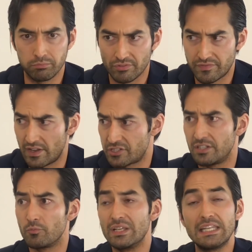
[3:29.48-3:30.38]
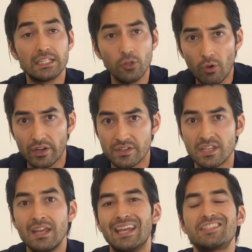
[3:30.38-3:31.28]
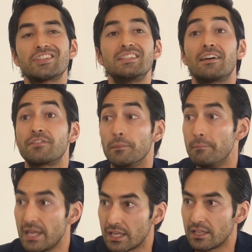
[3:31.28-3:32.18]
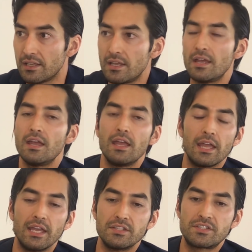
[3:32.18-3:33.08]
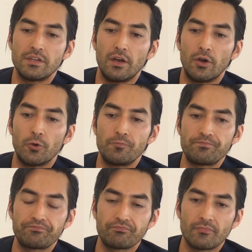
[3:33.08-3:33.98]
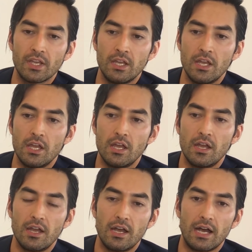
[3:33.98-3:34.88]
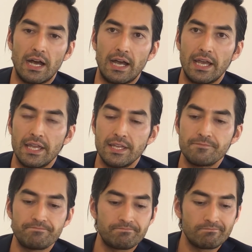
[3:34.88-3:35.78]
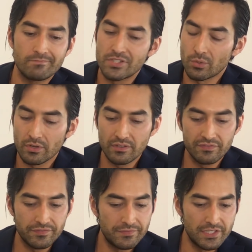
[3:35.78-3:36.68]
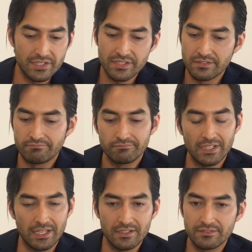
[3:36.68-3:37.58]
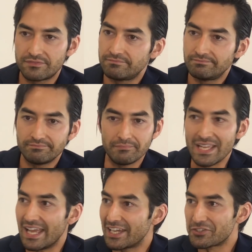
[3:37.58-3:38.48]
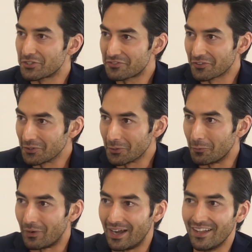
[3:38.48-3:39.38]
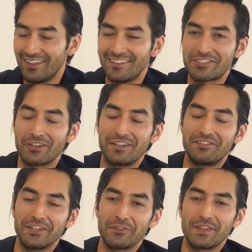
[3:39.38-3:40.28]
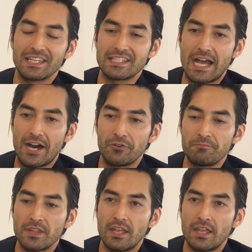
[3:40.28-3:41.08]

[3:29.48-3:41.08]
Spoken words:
profession. We need lawyers. It's just not for me. And so I sort of just kind of meandered for a little while, trying to figure things out.